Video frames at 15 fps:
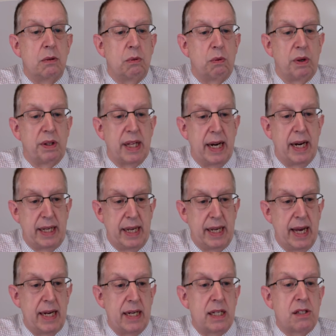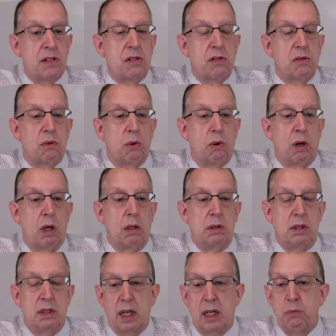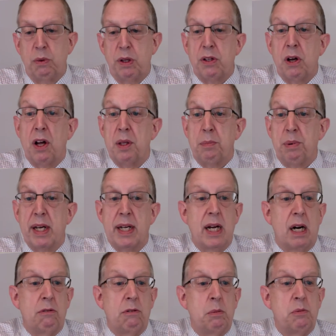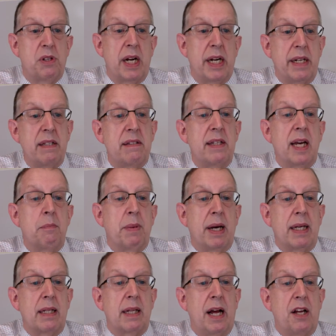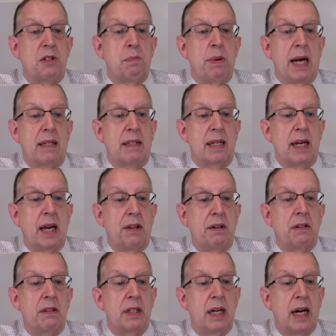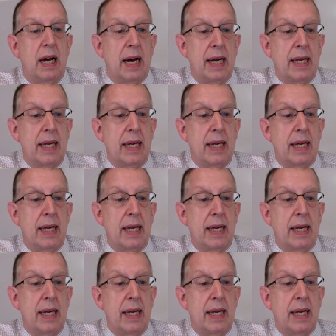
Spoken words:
with any edits or done with all the breakout rooms and I need to get my class back together, I